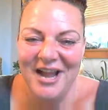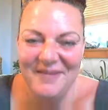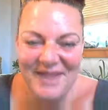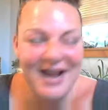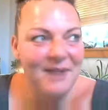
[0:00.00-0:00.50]

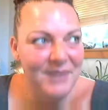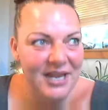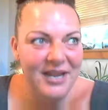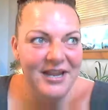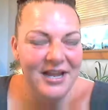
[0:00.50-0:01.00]

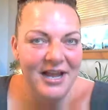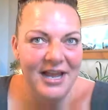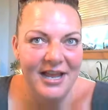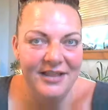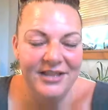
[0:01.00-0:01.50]
happy.
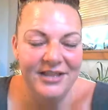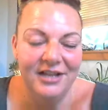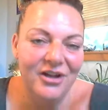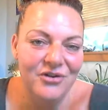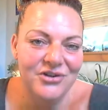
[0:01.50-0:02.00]
And the
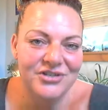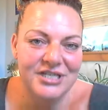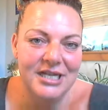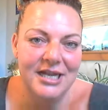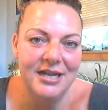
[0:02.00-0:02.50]
glow you're
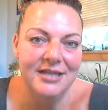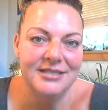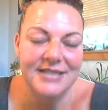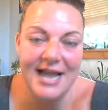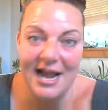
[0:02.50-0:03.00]
seeing is
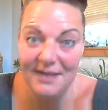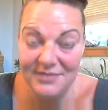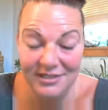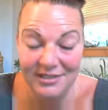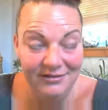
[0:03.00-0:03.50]

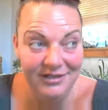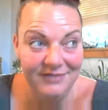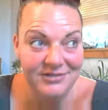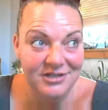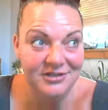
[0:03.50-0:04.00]
absolutely a
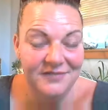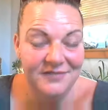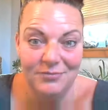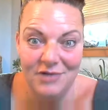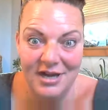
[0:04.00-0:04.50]
result of the
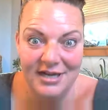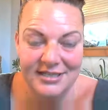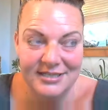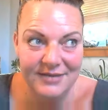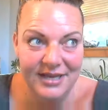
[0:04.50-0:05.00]

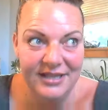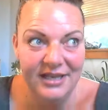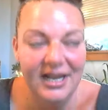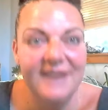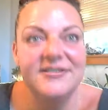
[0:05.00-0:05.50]
products and the
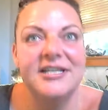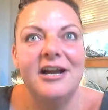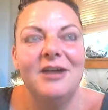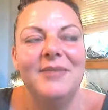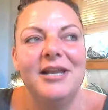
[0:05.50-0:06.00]

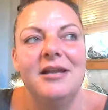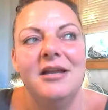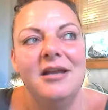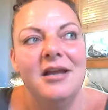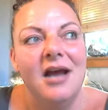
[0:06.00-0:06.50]
lifestyle. But
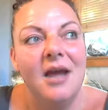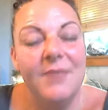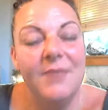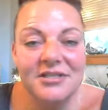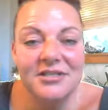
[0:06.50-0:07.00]
I'm
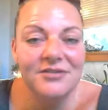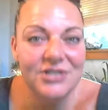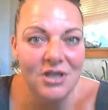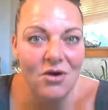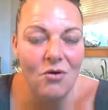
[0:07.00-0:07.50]
also
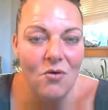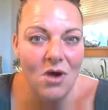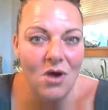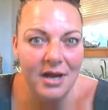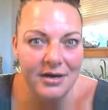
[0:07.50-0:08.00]
so
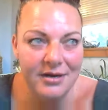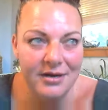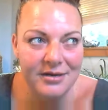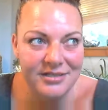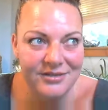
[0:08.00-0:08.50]

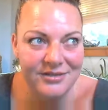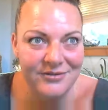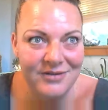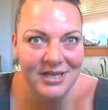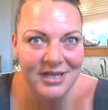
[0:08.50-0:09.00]
honored to
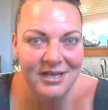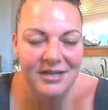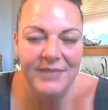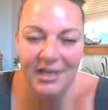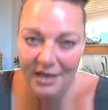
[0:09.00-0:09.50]

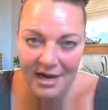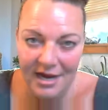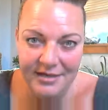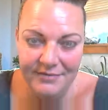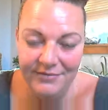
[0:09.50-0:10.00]
be
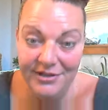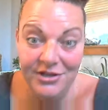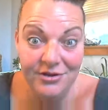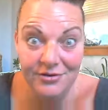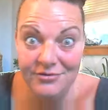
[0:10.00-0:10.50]
aligned with
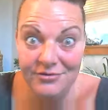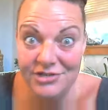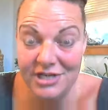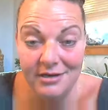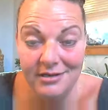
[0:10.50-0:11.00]
you,
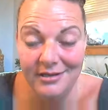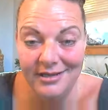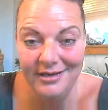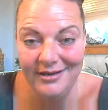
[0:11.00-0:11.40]
Cheryl, and